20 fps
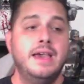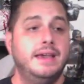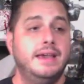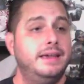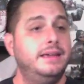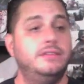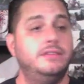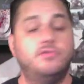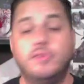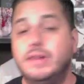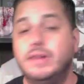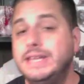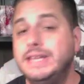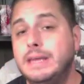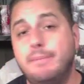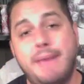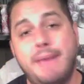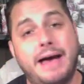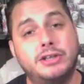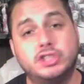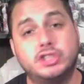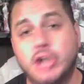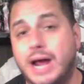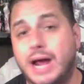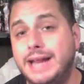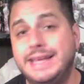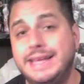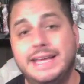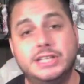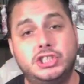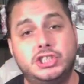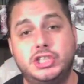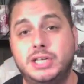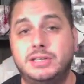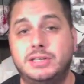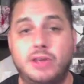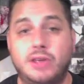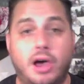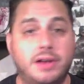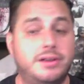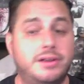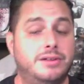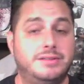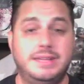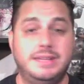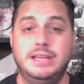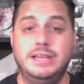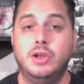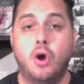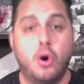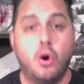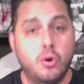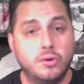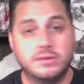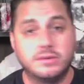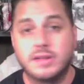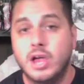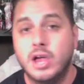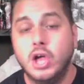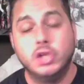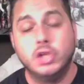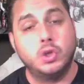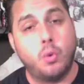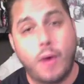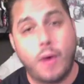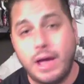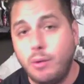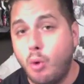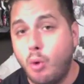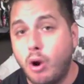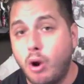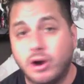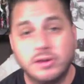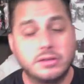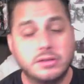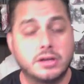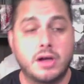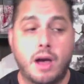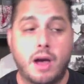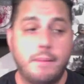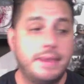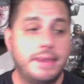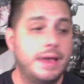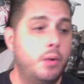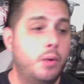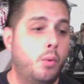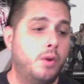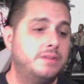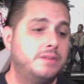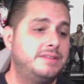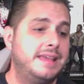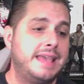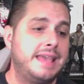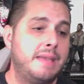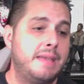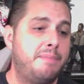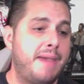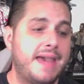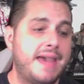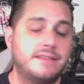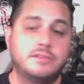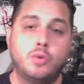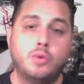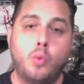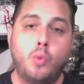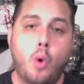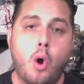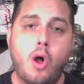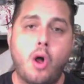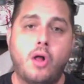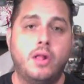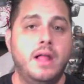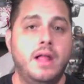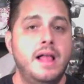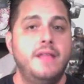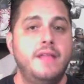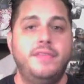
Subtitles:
He's really about trying to get shit done because he knows the White Walkers are coming, and once they get past the wall,